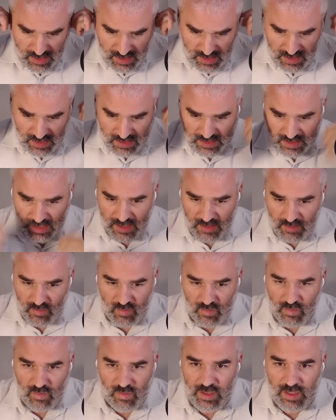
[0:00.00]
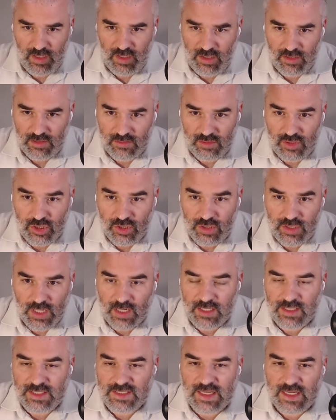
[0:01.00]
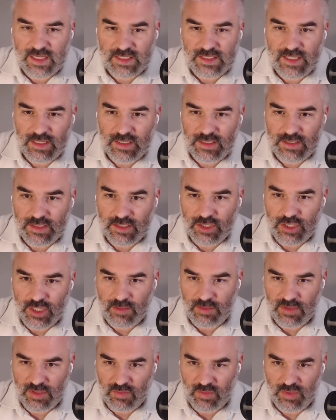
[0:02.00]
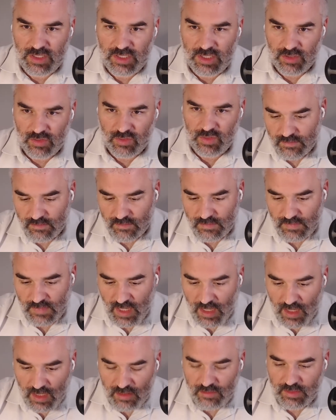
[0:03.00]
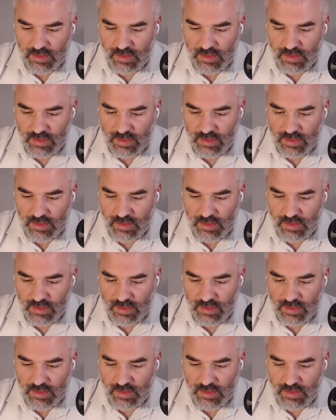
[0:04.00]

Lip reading: is that we should not exist, and it's a shame that we do. How do we